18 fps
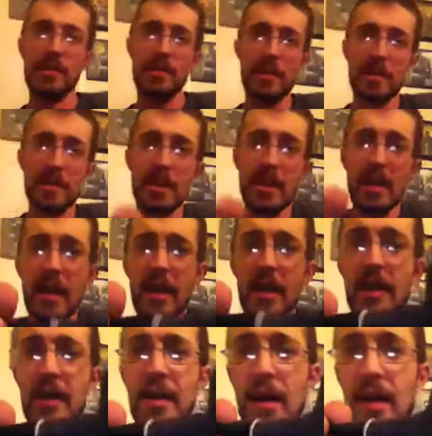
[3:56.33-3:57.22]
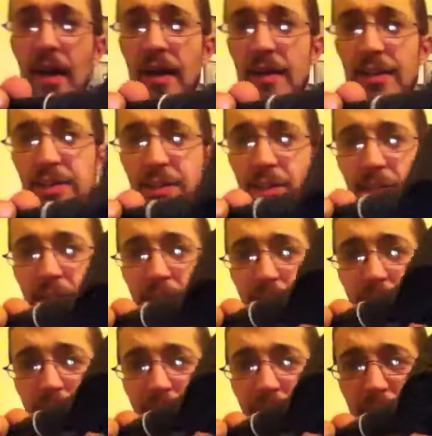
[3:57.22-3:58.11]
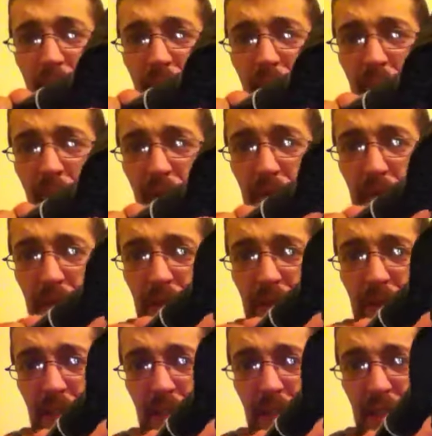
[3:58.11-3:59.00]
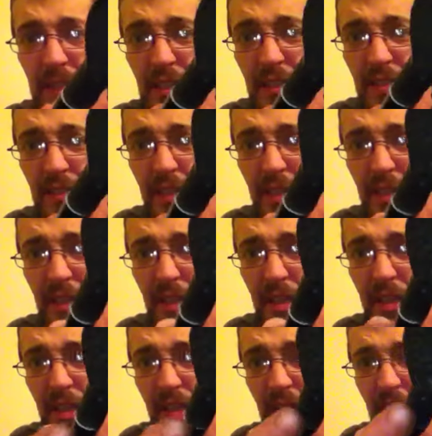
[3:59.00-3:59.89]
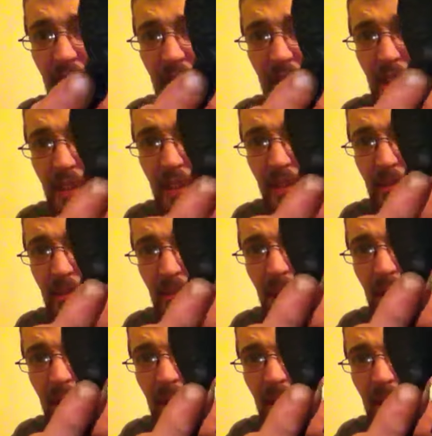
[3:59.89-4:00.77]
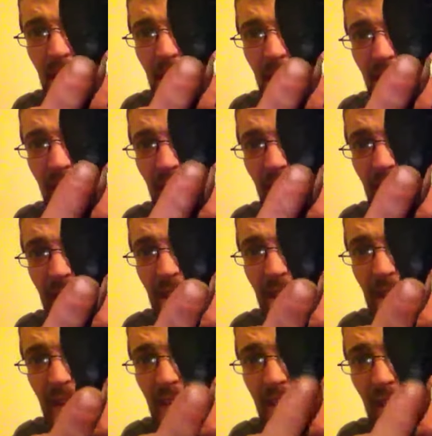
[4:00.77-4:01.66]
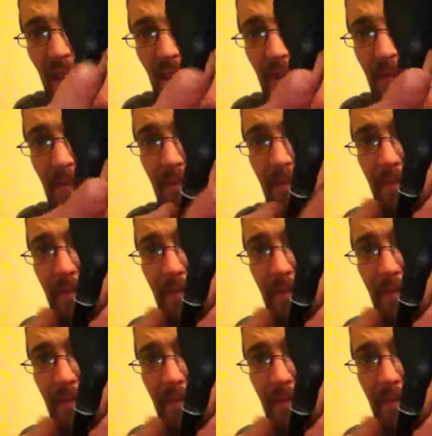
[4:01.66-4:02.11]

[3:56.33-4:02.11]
But I showed you before, I believe, that mark right there.